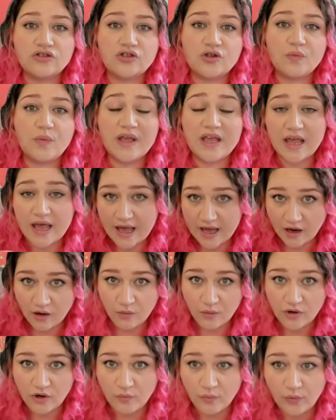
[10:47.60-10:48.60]
to be
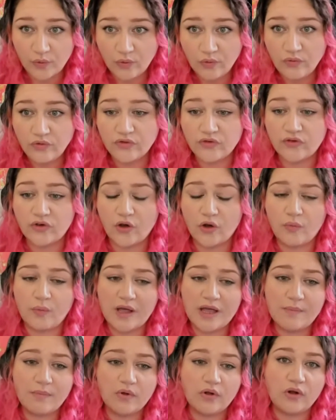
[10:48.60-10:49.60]
equitable. So
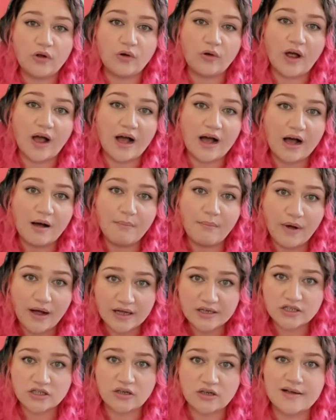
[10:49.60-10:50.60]
people who are
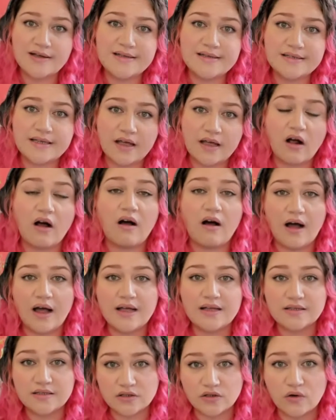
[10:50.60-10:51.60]
marginalized get
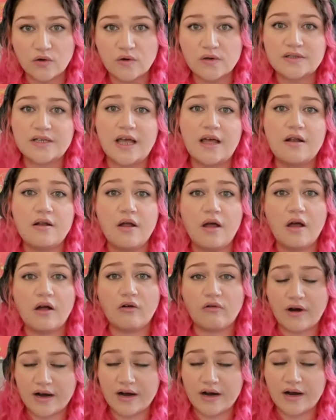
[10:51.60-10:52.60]
higher scores and a
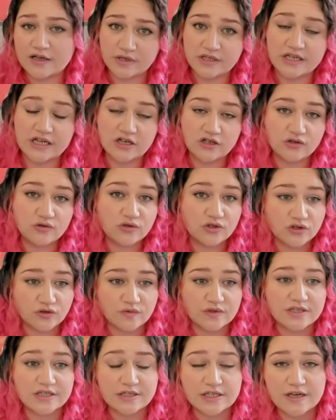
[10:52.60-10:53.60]
greater potential
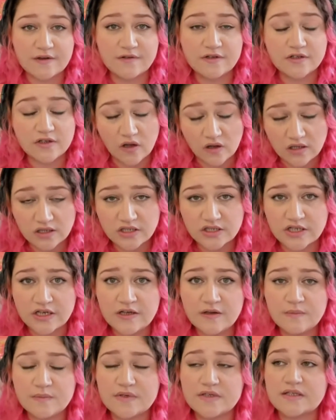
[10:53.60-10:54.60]
to receive
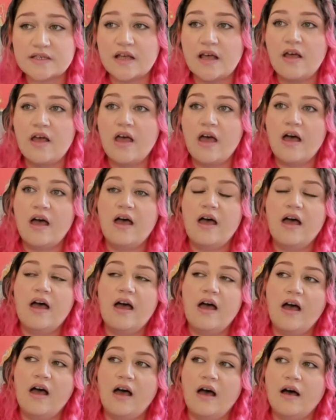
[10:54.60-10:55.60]
scholarships.
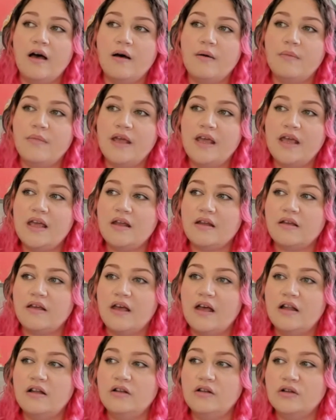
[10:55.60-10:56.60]
Um, it
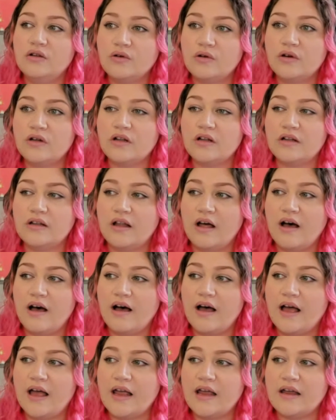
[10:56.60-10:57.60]
can look
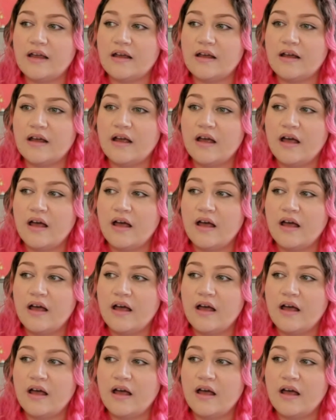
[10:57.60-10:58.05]
like